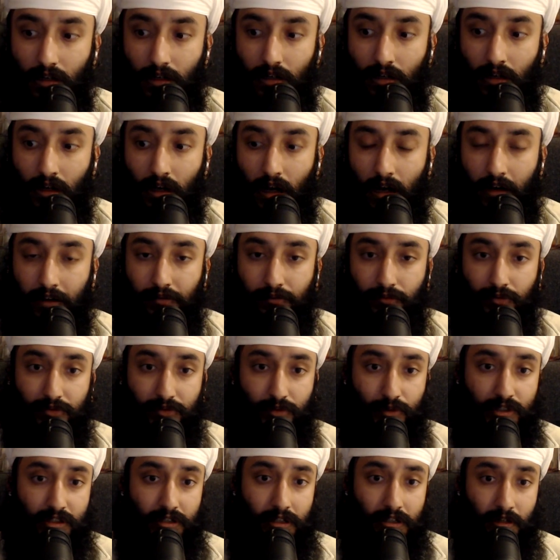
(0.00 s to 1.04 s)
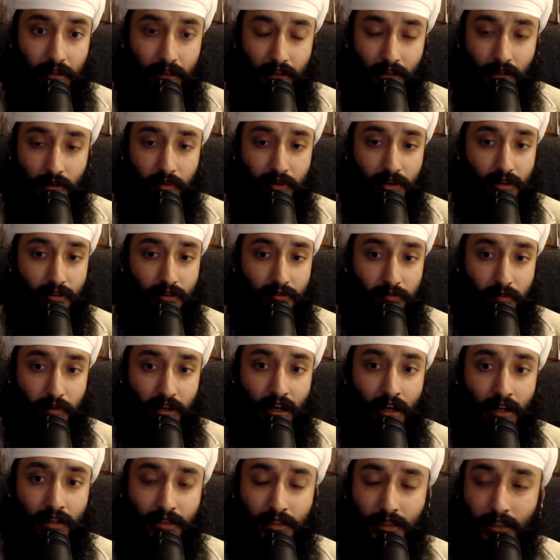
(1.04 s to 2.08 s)
Uh, I did a little bit of
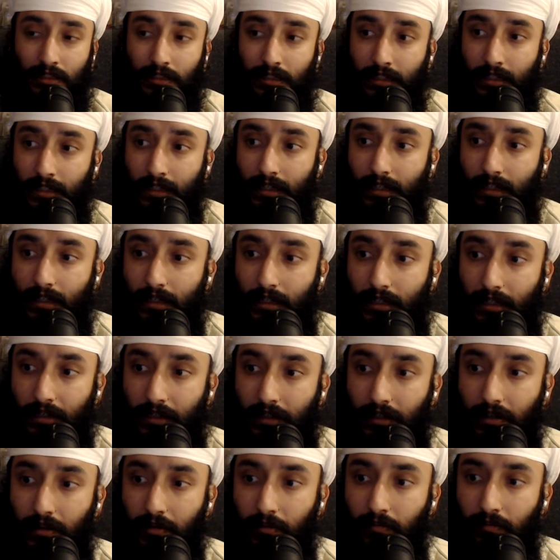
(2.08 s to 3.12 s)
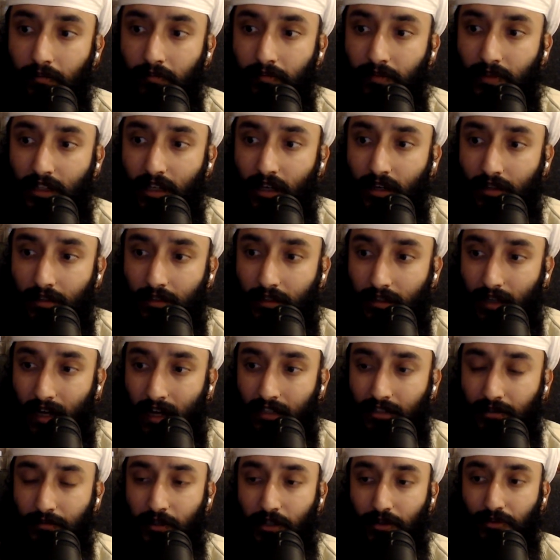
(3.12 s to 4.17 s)
part. Um, the other
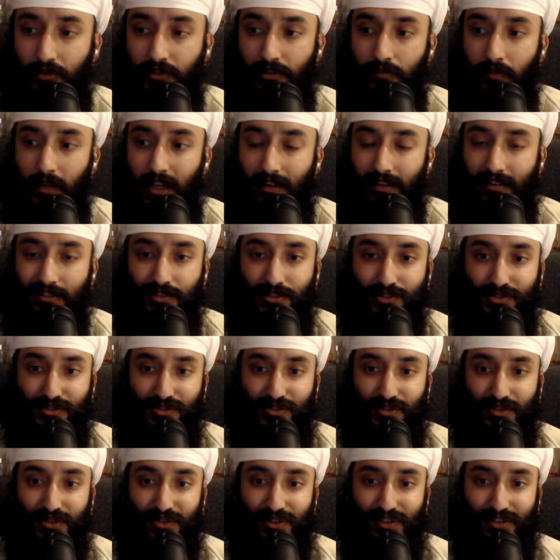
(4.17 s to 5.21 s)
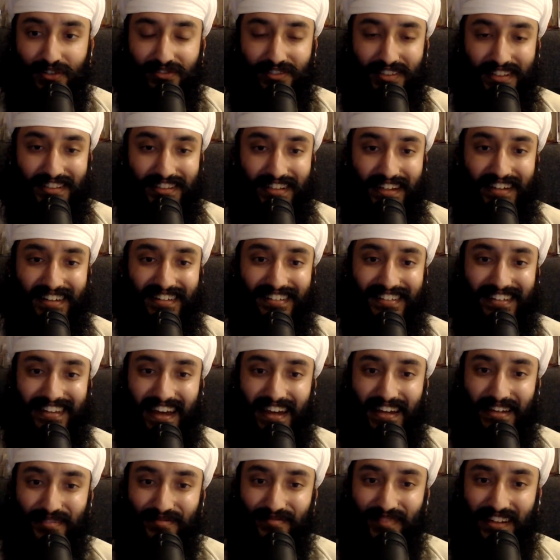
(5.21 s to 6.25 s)
aspect was making sure all of the things
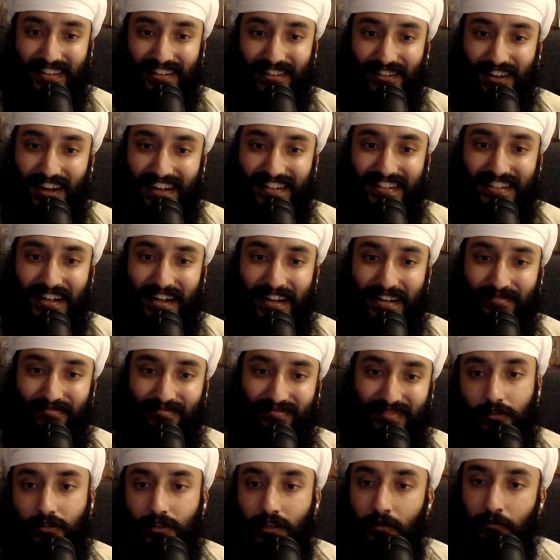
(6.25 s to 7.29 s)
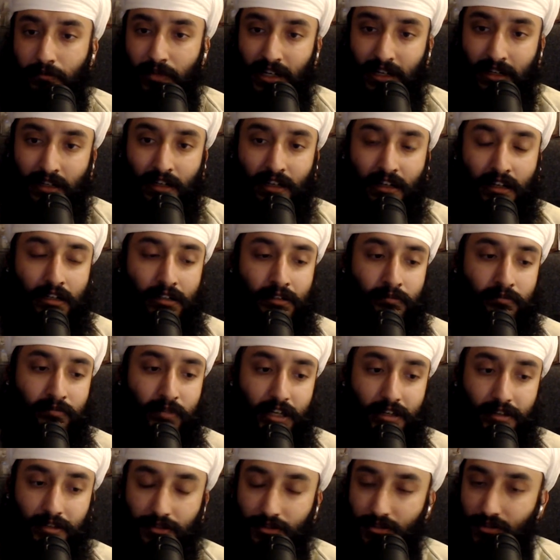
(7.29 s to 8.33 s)
came at the right time, doing behra,
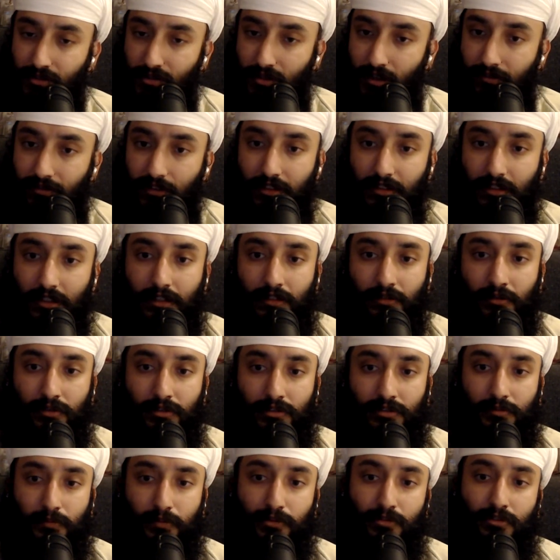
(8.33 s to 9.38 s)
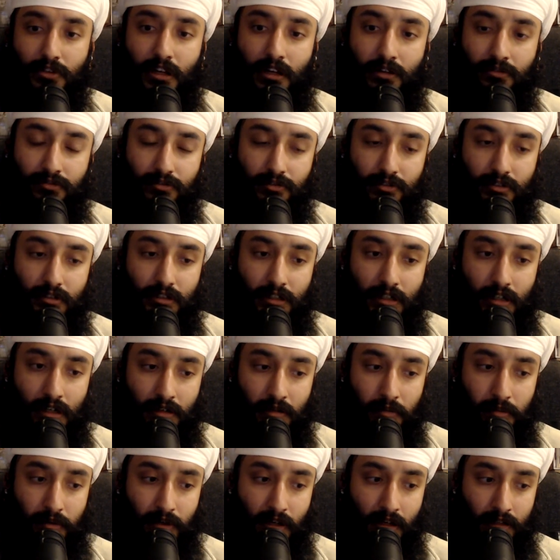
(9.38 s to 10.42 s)
making sure everything was pura for the
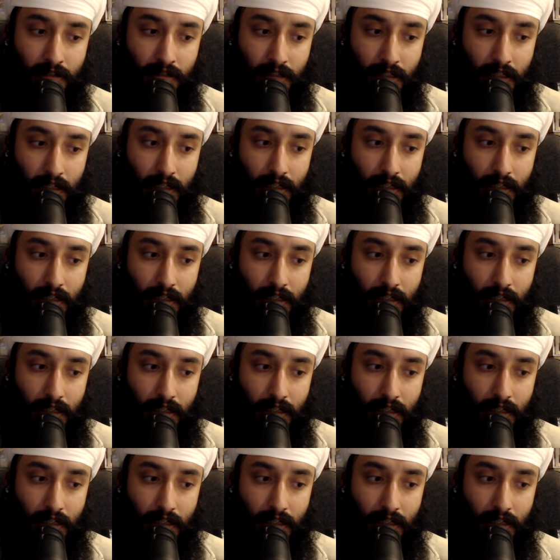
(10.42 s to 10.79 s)
counterpart,